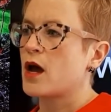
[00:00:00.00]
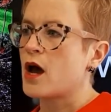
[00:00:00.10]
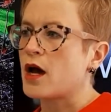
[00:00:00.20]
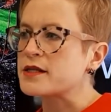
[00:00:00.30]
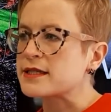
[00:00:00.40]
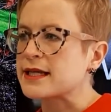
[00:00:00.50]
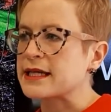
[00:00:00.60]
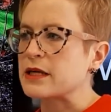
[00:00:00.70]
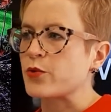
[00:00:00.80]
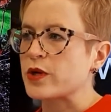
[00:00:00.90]

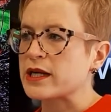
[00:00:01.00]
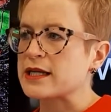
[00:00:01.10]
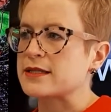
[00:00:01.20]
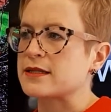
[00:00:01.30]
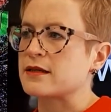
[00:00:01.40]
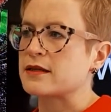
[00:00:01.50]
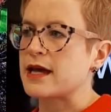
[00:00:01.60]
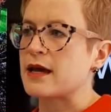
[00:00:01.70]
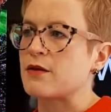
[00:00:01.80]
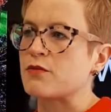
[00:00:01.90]
understanding what it is that
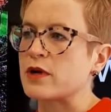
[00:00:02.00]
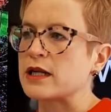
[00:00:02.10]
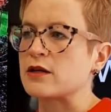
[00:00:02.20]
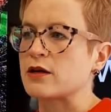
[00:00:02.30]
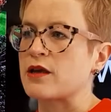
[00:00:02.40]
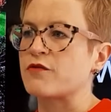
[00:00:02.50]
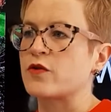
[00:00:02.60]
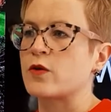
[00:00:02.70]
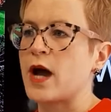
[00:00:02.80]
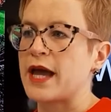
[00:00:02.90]
they're really looking
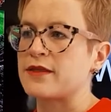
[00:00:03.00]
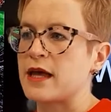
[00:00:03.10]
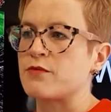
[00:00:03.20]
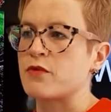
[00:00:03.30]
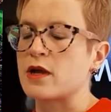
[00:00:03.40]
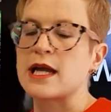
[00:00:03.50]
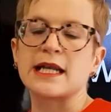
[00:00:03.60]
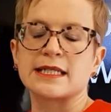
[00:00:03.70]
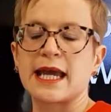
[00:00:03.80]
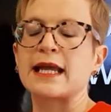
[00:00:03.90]
for, and then
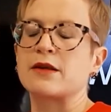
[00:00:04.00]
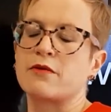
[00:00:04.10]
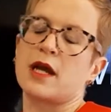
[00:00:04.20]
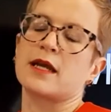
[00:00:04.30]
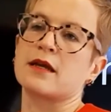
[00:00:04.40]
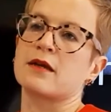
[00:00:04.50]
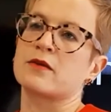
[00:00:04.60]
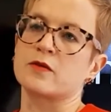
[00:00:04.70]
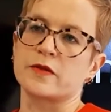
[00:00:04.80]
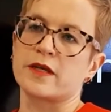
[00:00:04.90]
really tailoring
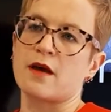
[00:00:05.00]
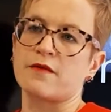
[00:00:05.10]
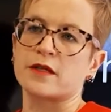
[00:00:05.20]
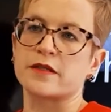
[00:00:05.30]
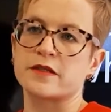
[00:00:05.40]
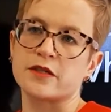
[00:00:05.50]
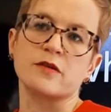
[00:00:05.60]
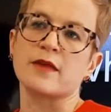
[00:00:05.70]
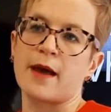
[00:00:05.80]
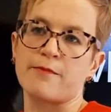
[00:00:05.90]
your service
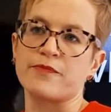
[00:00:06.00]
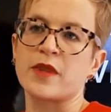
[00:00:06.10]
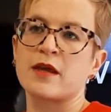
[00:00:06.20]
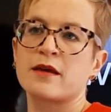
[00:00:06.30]
to them.